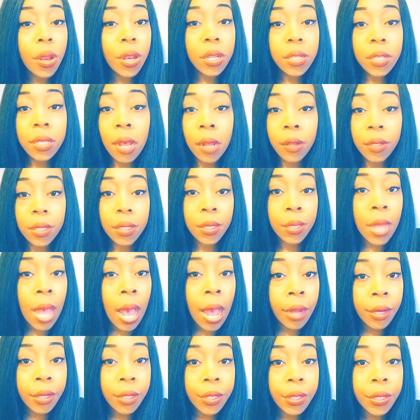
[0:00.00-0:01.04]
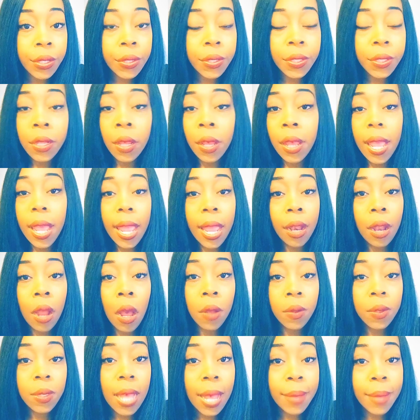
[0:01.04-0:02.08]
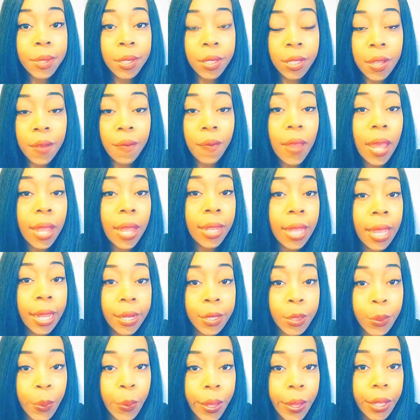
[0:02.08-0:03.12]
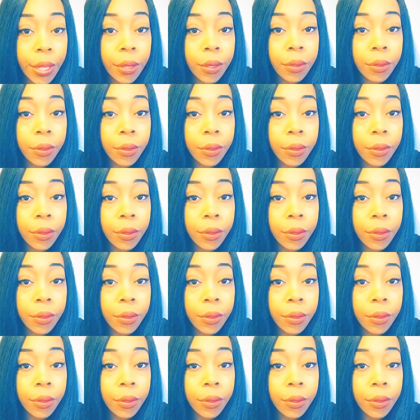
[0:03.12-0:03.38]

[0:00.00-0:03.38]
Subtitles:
to talk to doctors and all types of stuff like that as well.